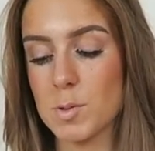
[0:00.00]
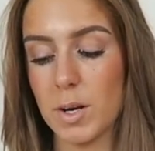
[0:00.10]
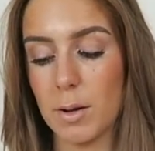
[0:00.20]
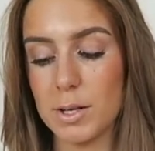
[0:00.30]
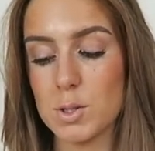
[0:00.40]
So I
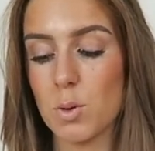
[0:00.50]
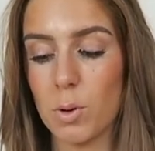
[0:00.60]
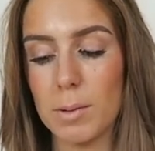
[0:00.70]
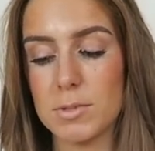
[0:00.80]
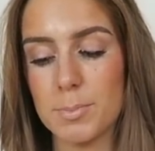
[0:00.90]
now need to
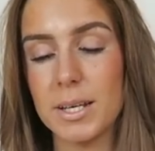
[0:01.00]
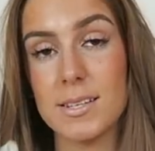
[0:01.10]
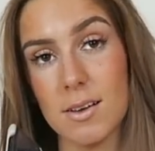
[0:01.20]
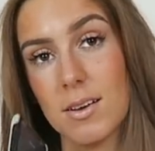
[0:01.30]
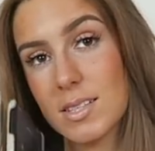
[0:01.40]
call him to
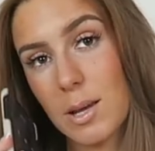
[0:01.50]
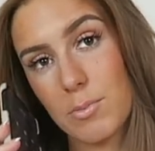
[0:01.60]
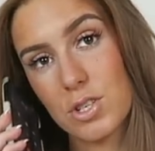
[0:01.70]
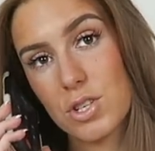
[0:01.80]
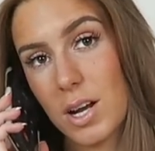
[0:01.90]
please ask
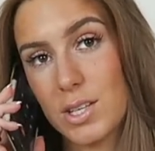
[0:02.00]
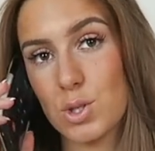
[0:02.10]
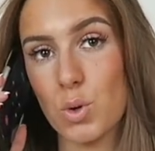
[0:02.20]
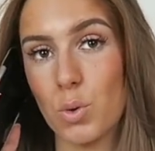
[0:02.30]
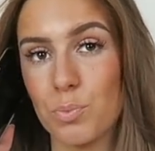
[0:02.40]
him to shut his
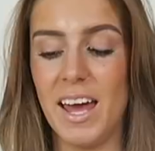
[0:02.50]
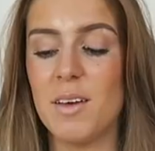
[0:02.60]
door.